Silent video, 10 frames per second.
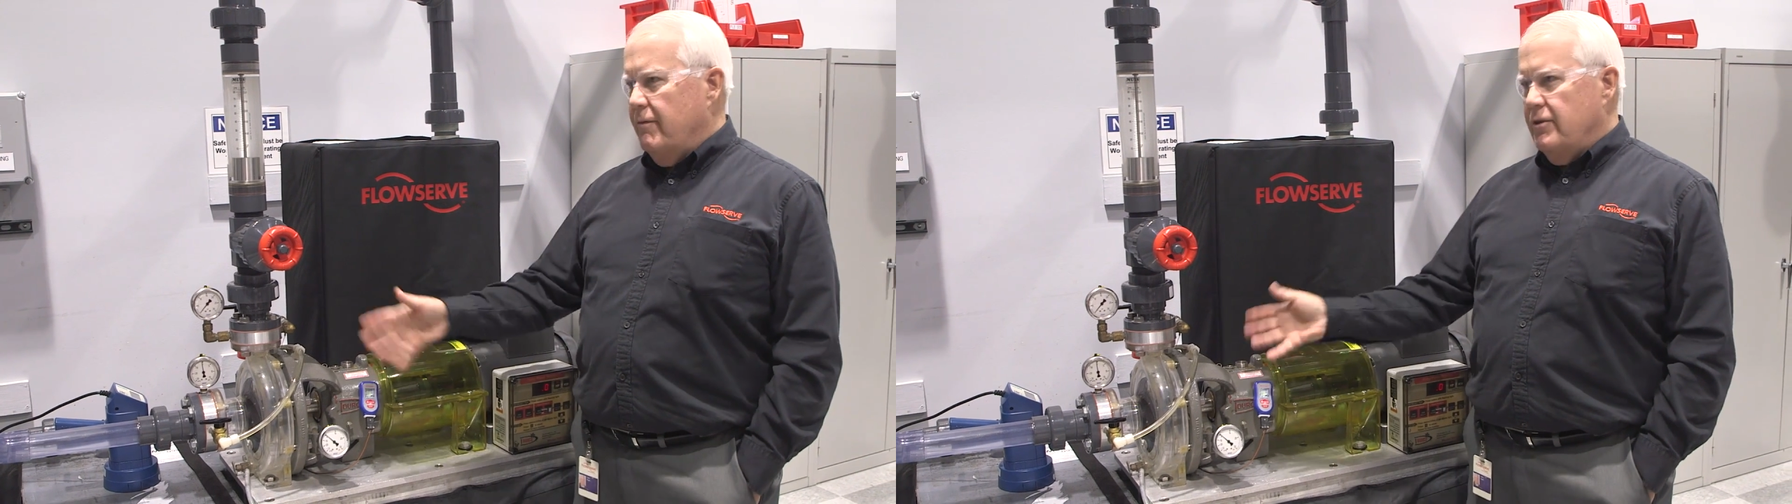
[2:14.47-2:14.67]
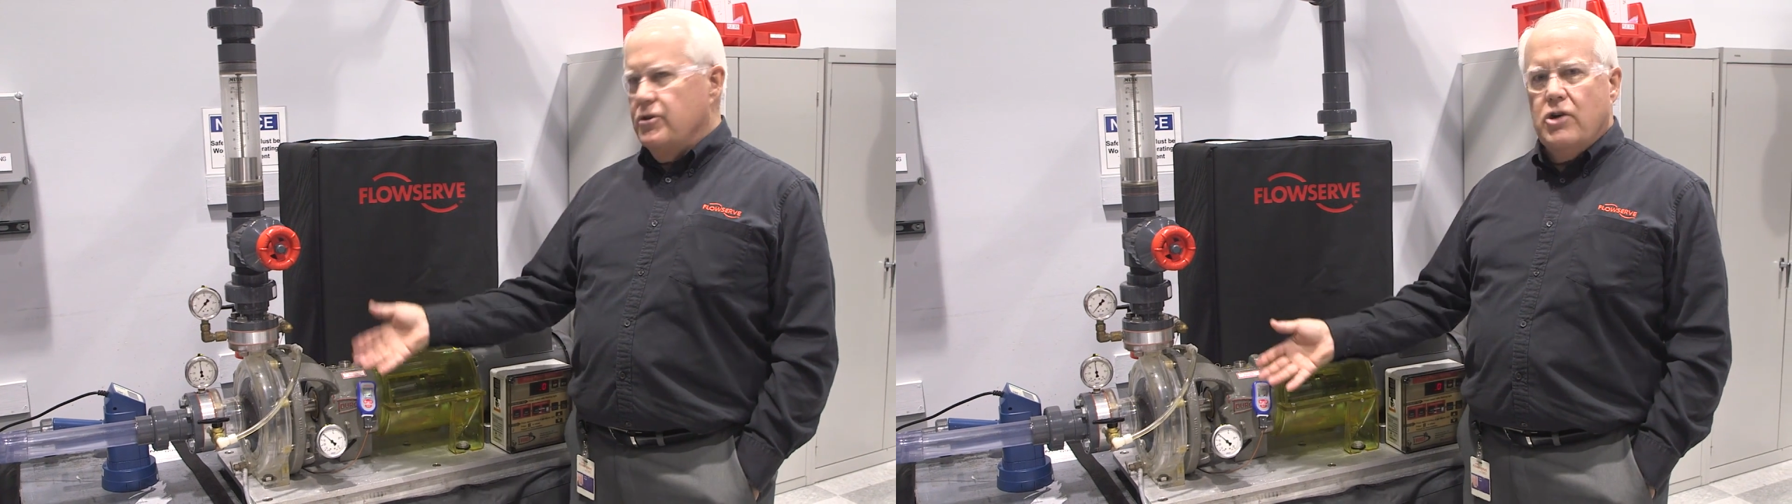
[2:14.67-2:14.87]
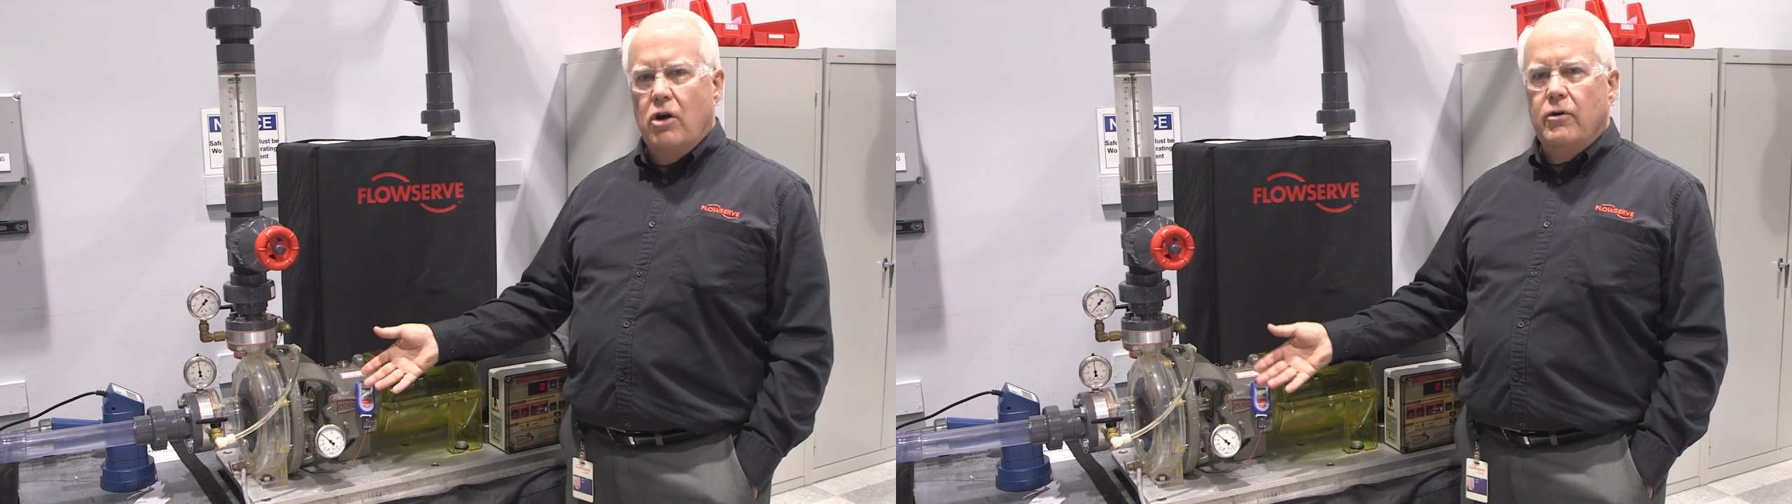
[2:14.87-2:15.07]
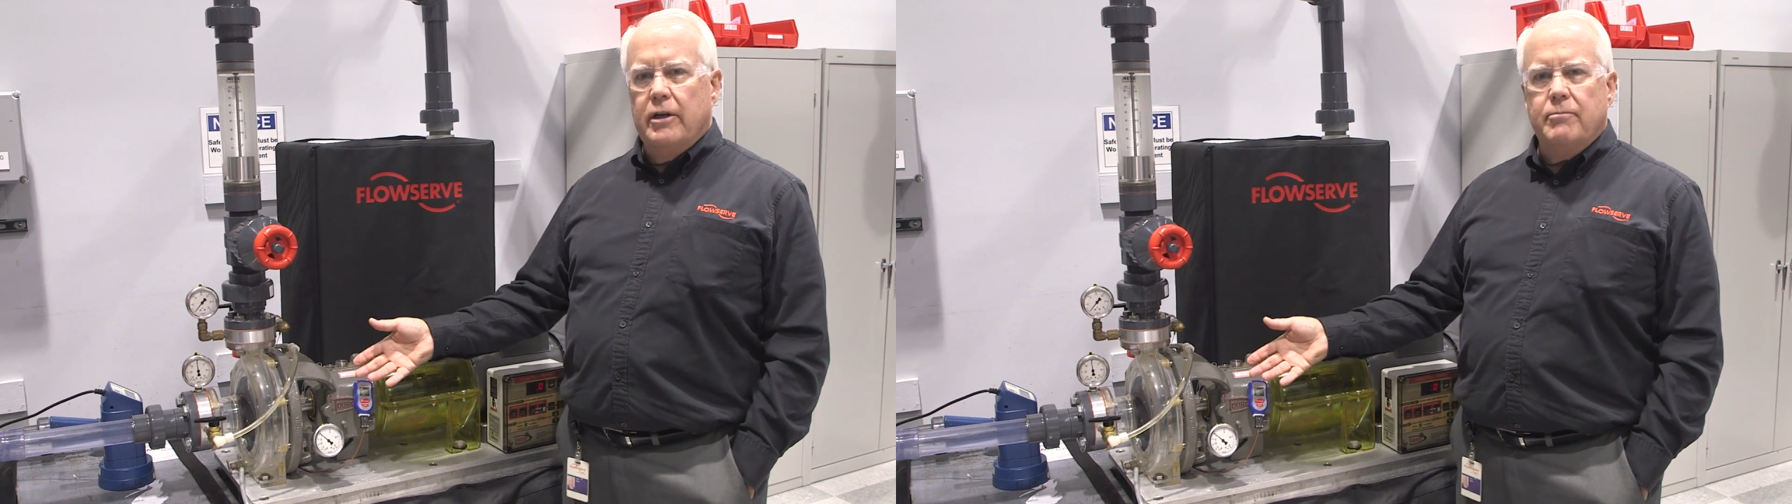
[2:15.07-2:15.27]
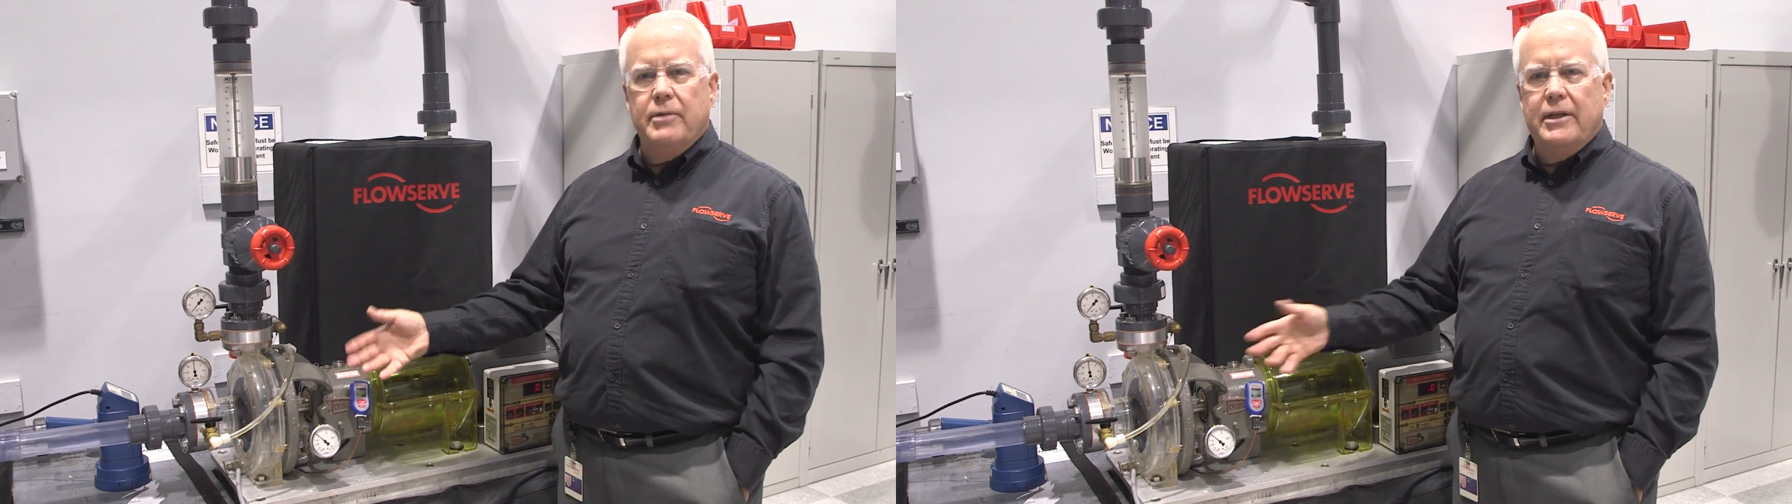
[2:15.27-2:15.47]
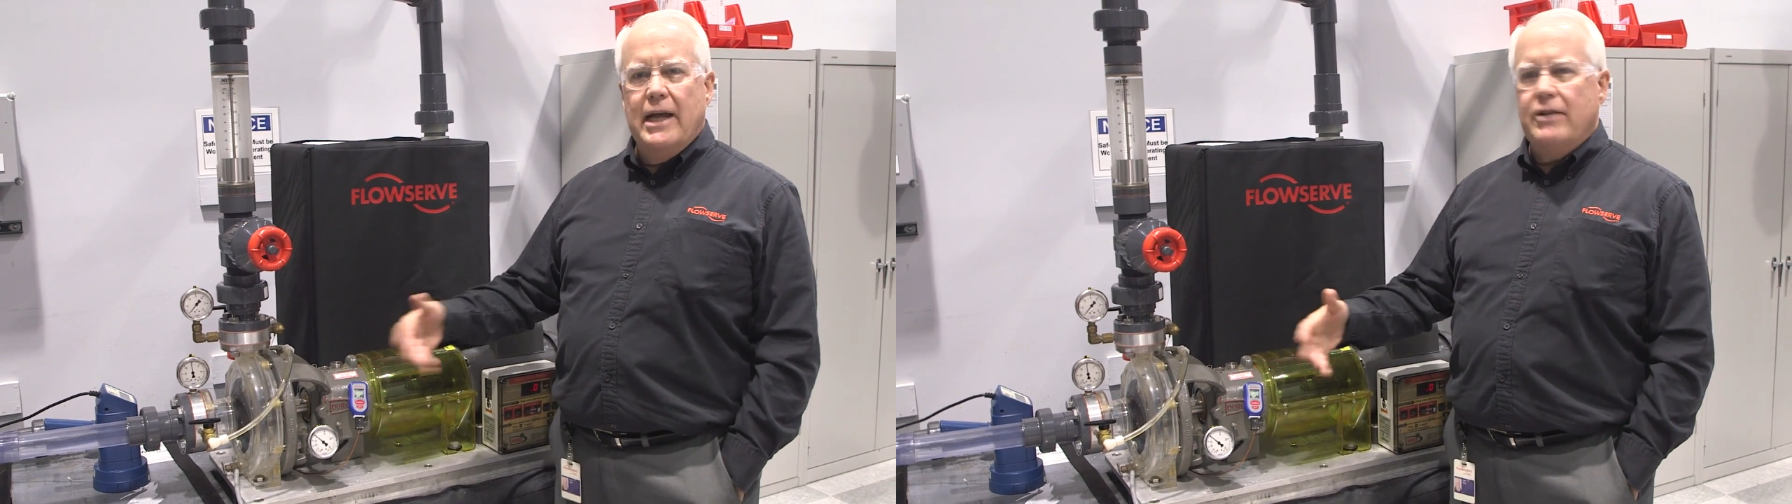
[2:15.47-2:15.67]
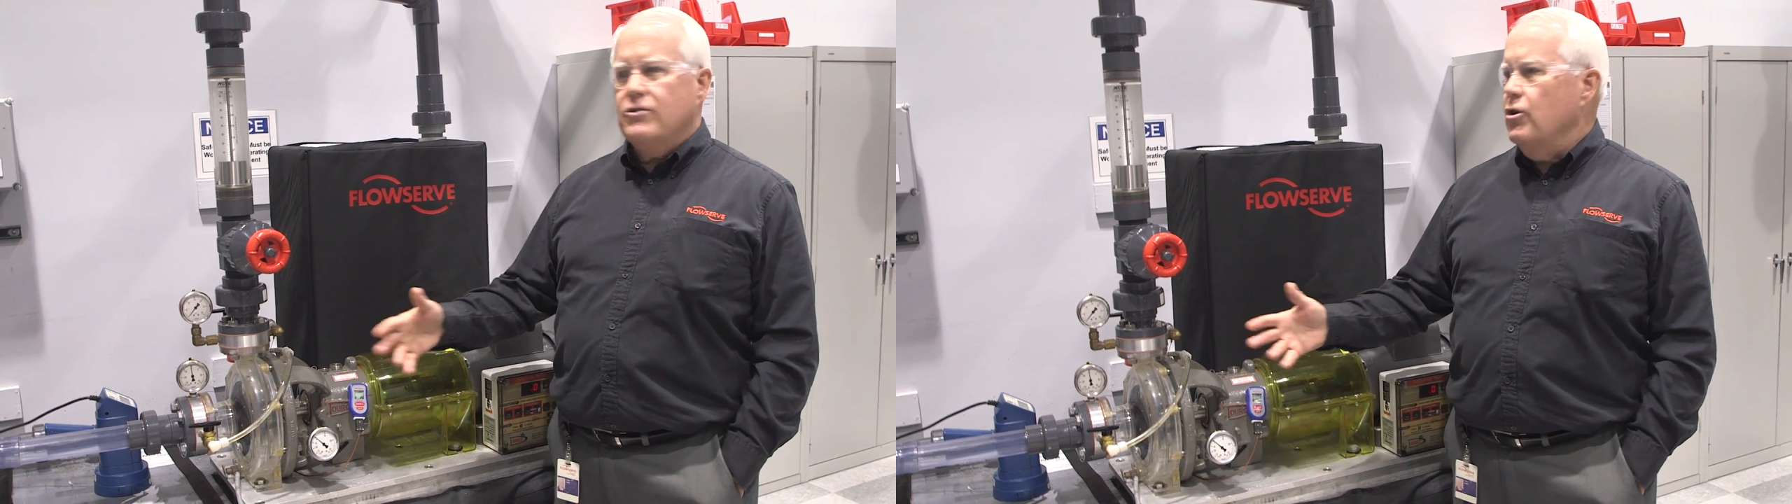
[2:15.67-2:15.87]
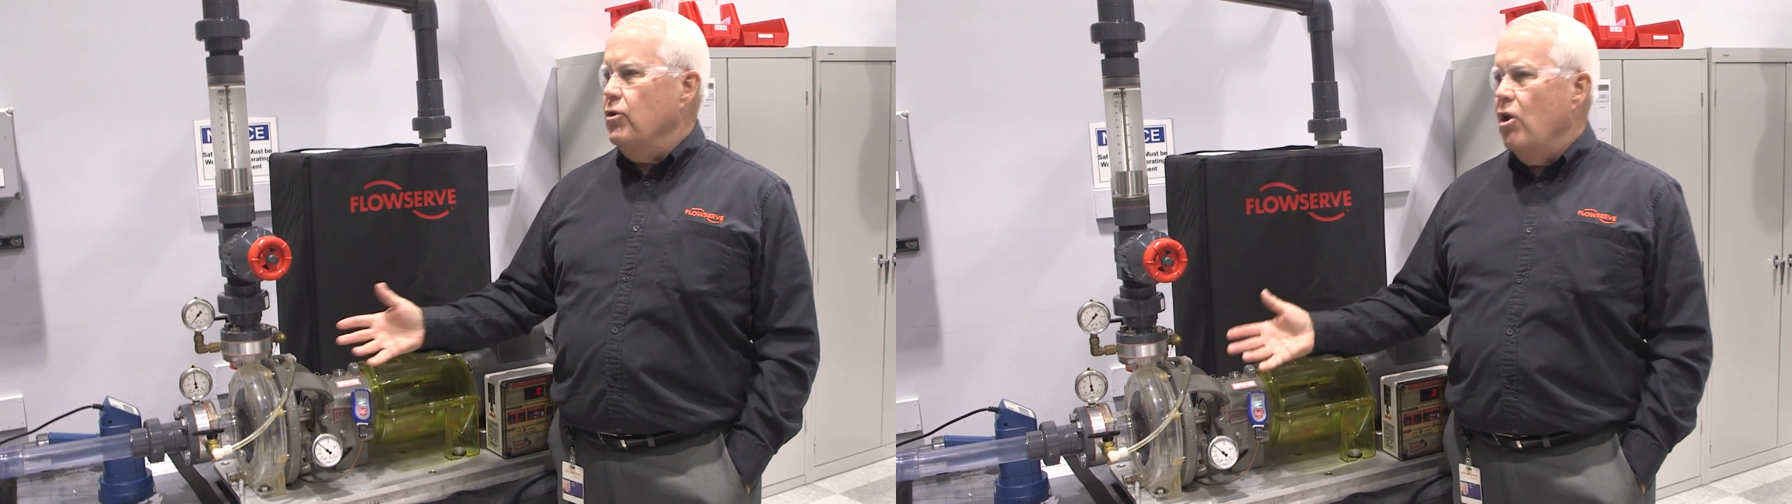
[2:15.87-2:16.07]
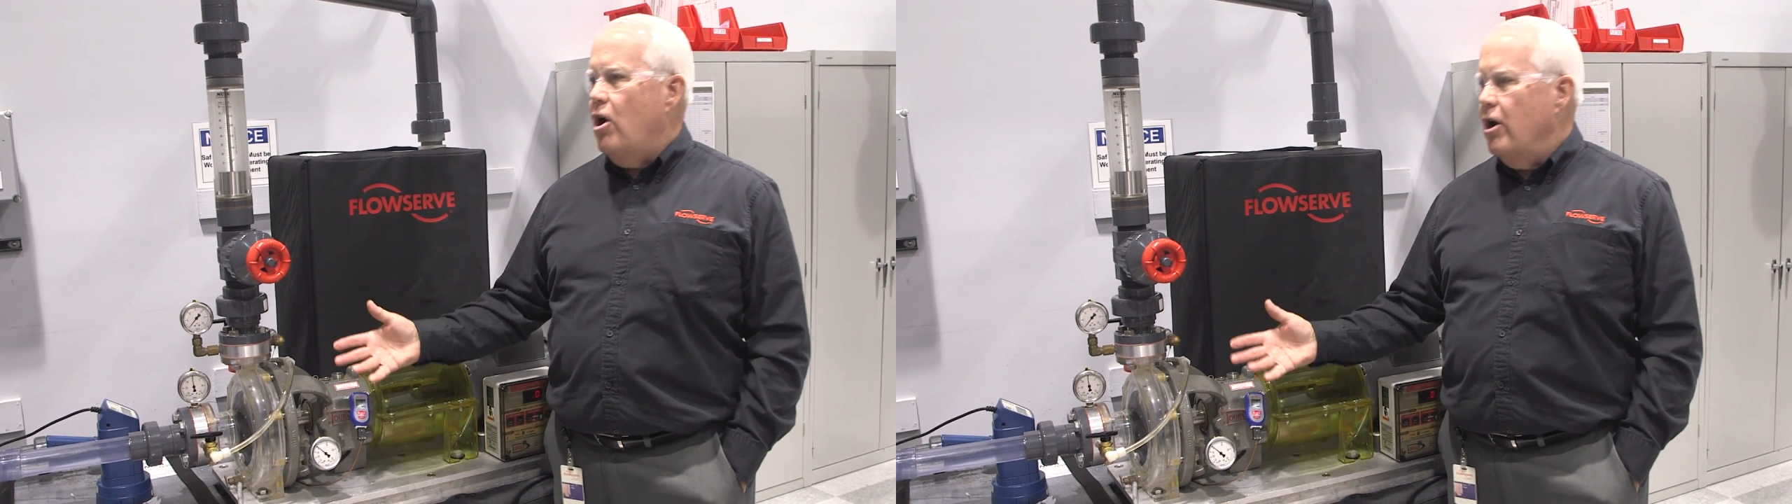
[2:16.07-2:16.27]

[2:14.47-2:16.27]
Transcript: pictures, but